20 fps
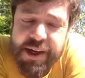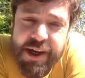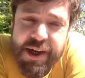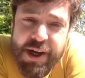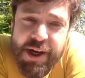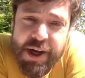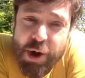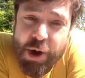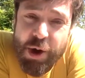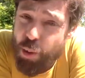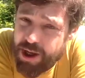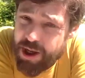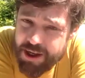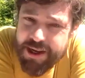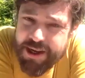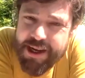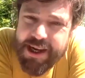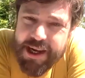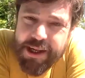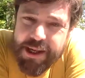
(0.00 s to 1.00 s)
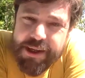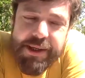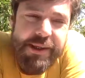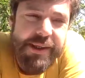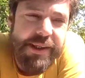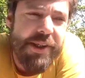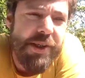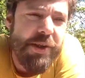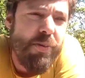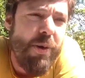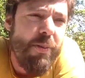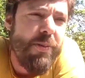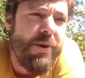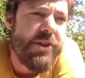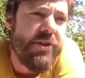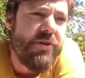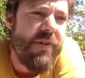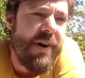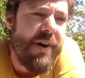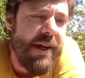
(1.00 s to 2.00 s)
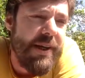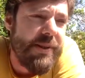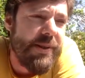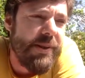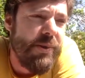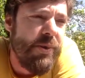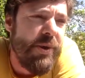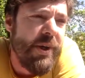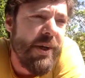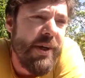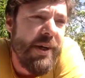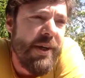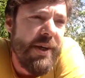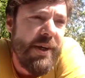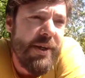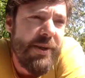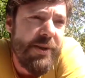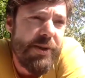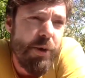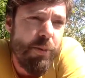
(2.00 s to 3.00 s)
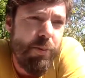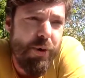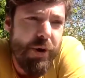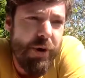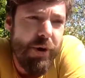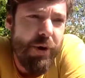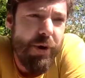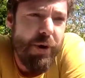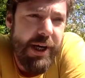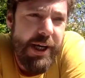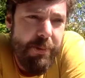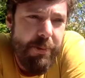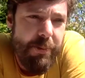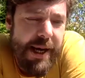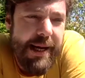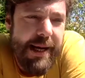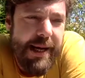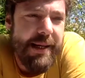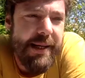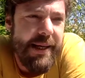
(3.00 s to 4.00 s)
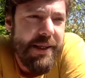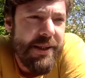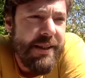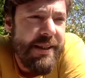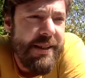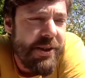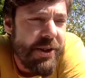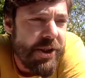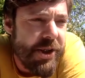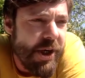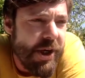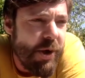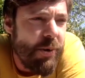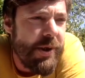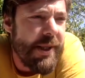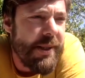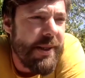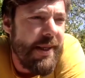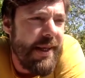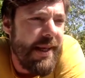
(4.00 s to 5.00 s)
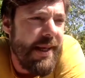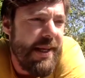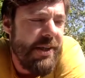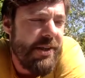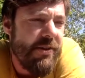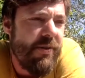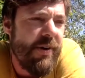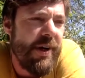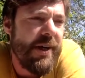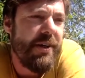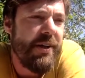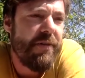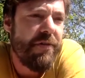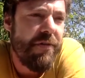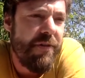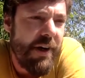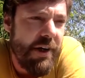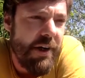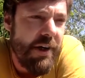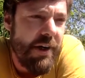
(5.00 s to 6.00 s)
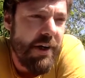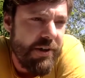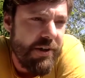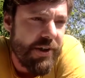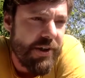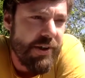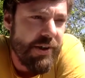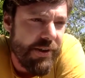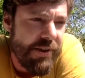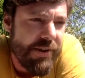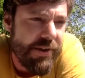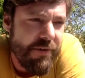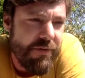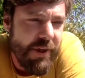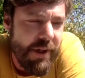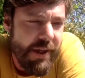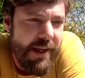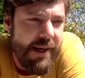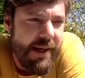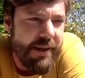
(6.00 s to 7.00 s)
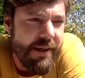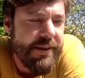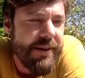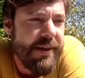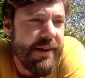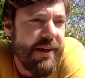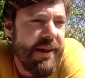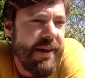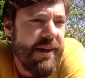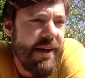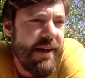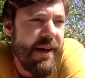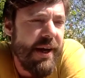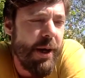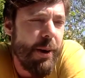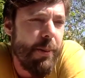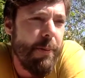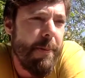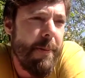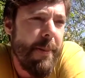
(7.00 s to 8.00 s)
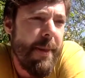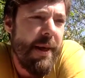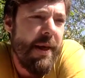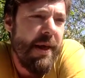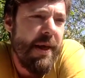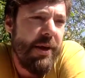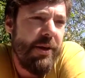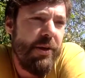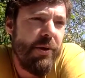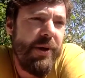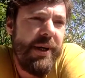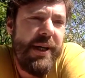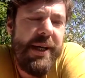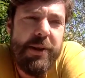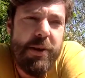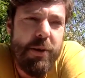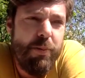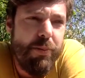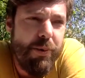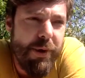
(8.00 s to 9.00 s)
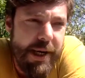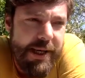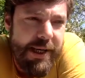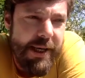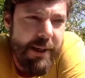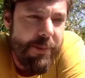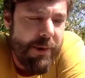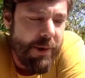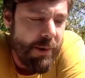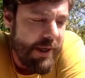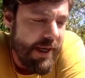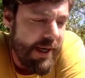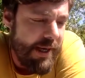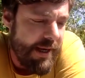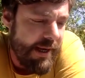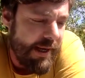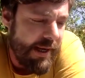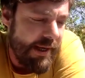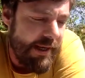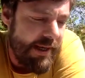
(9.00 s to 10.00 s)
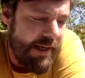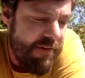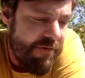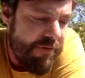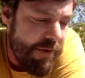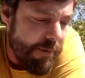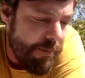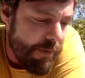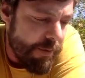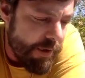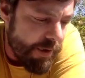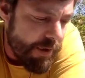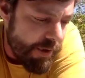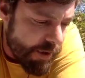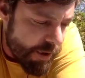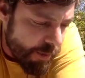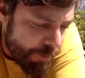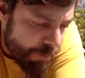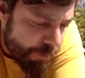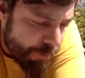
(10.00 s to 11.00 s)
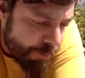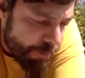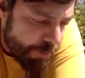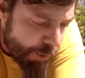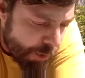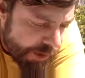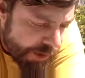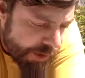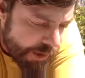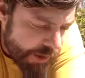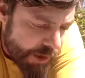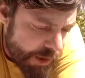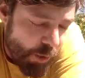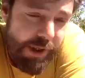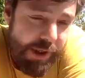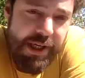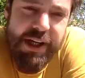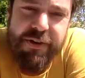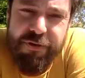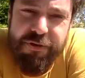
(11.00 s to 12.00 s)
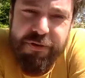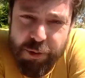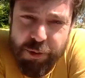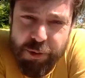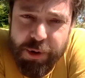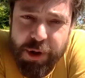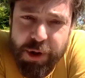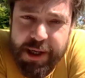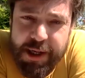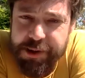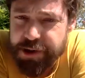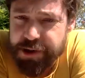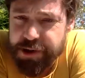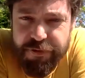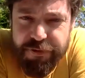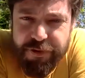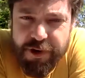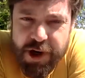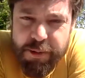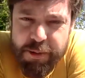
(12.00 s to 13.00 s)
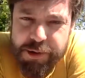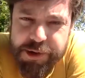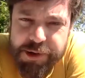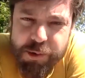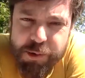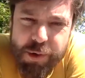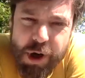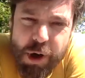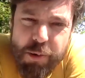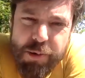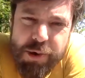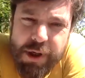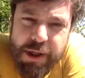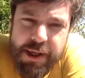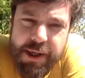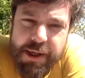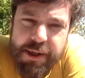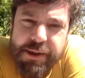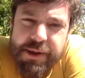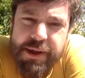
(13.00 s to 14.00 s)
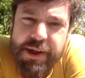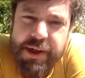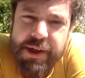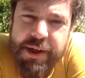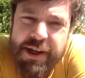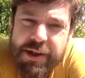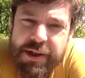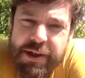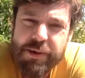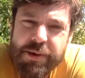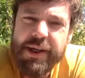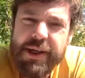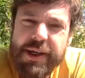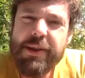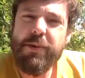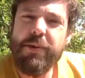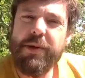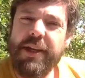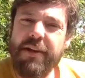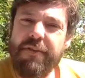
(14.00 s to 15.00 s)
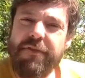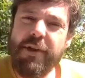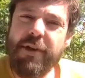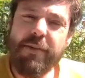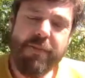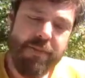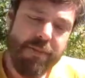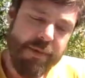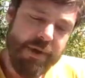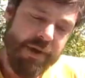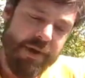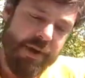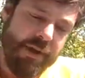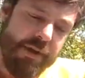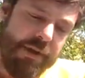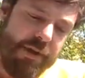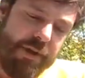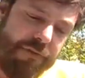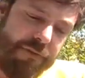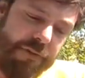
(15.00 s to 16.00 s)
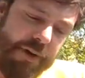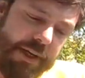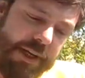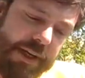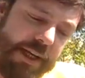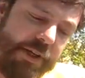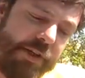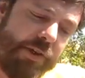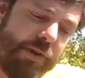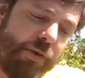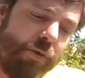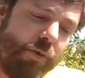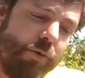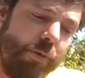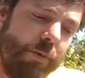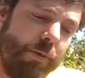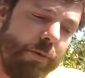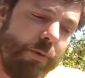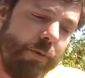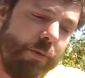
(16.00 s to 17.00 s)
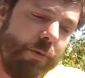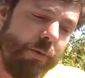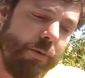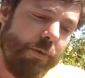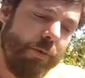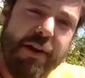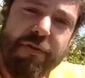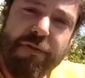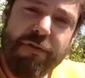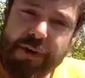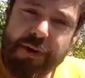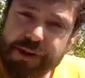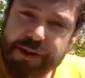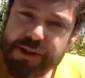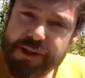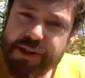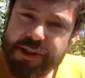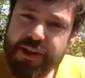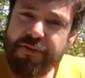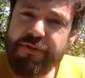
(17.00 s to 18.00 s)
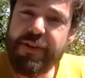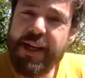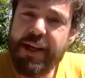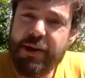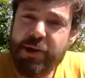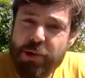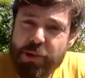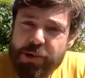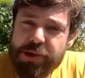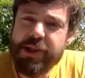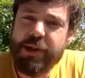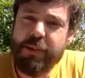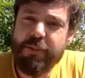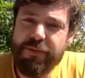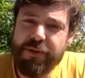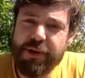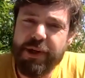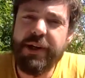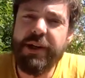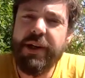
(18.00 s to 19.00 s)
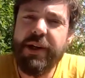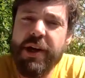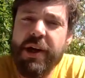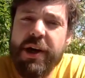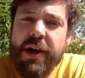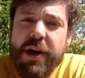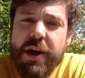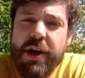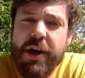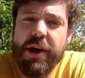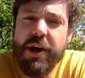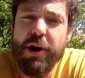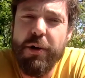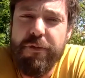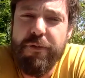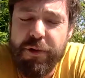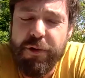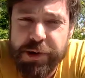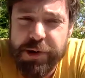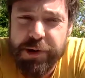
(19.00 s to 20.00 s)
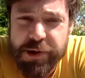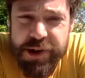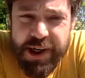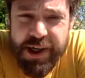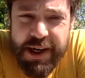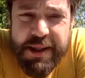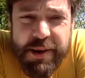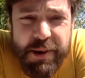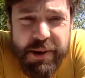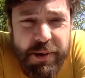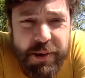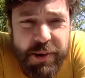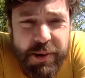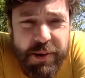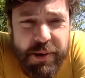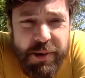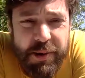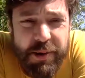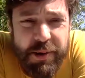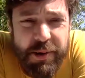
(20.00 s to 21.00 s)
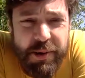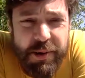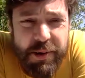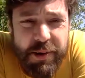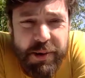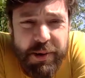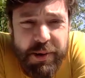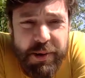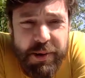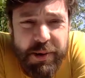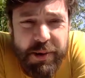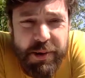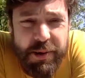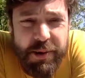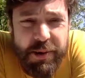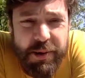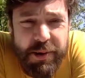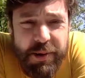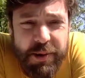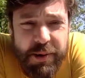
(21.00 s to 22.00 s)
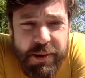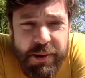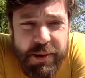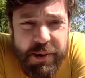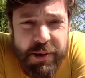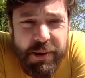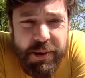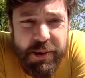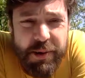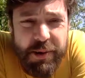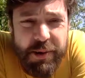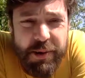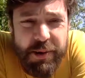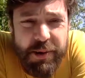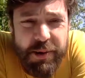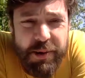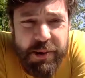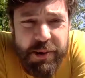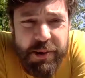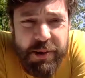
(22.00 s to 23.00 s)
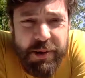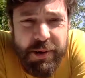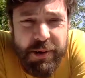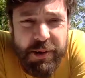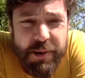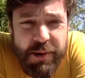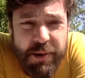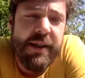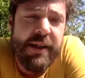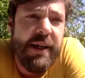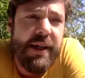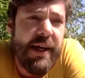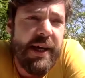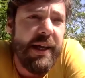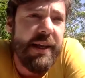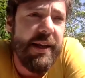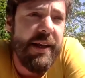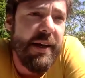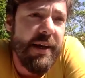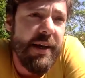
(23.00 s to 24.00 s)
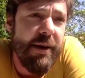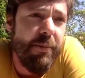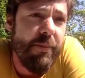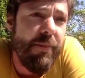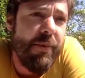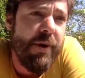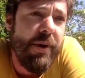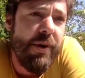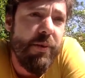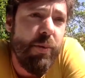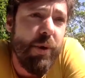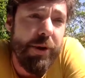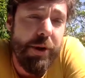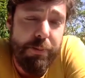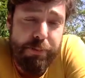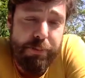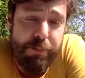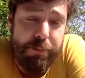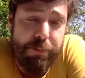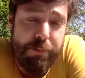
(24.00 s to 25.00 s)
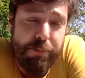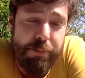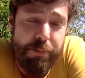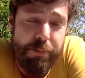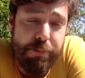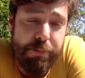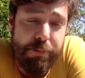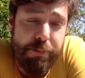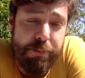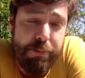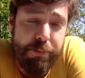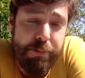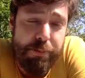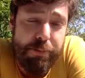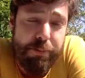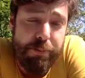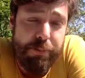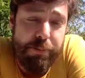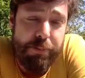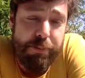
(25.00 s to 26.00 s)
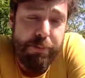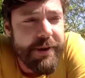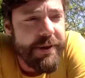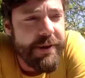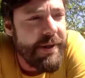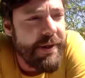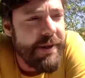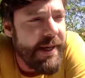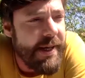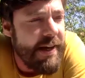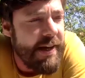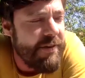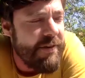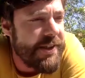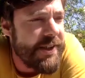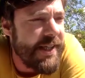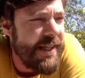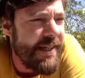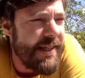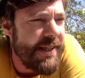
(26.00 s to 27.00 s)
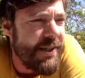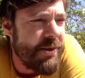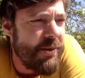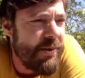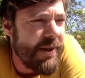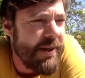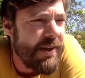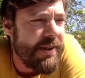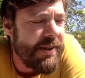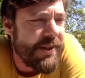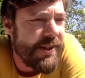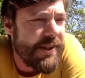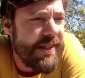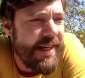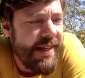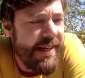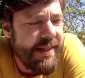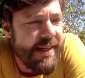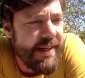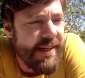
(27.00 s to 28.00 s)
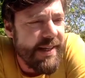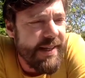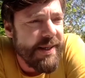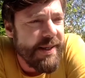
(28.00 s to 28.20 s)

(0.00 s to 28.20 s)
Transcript: well ahead. And this is what we try to bring back and actually show that the integrated functions of the land, you need to bring them together and give the persons who eat from the land, so the farmers who own the land, you need to give them the financial benefits if they do something for the society on a larger picture. And this is what we're trying to do. And well, the projects will start up there. But having said that, you can understand that